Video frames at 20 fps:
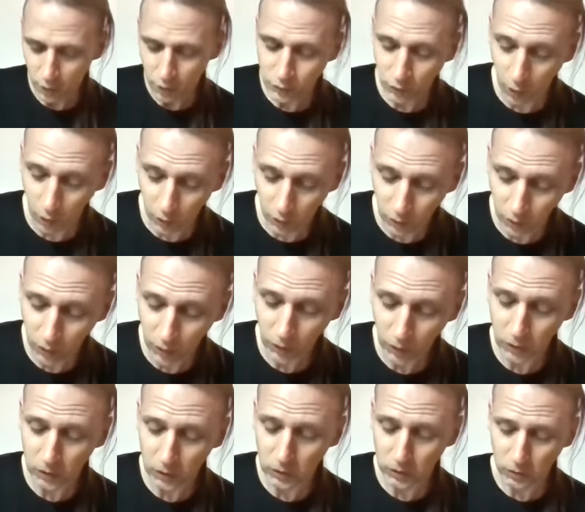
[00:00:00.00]

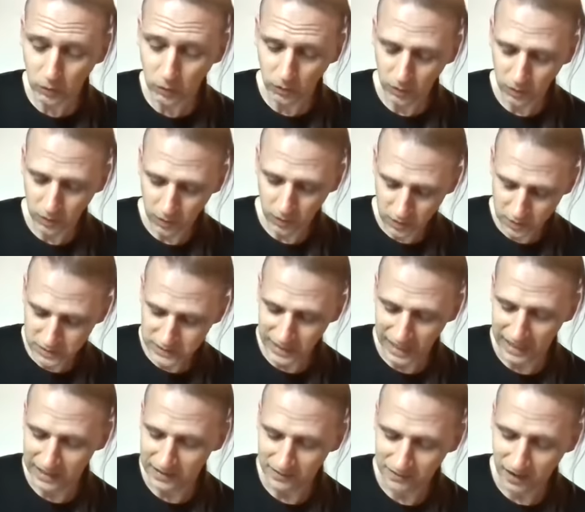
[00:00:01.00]
"So-ho!"
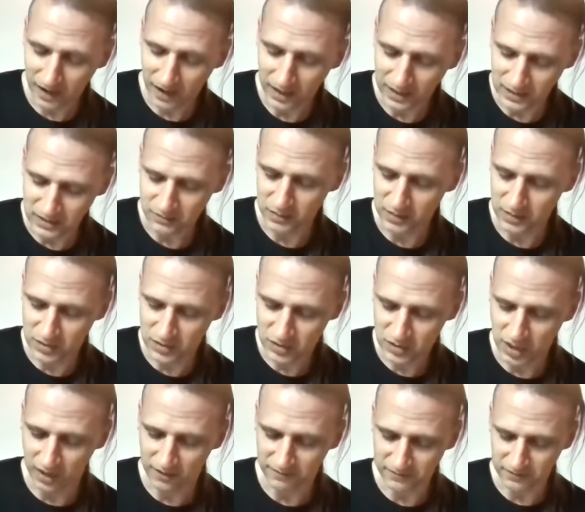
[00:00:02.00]
said the huntsman
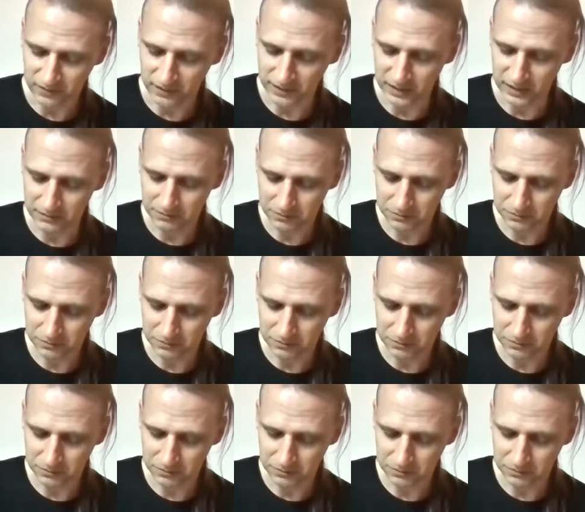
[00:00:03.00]
softly.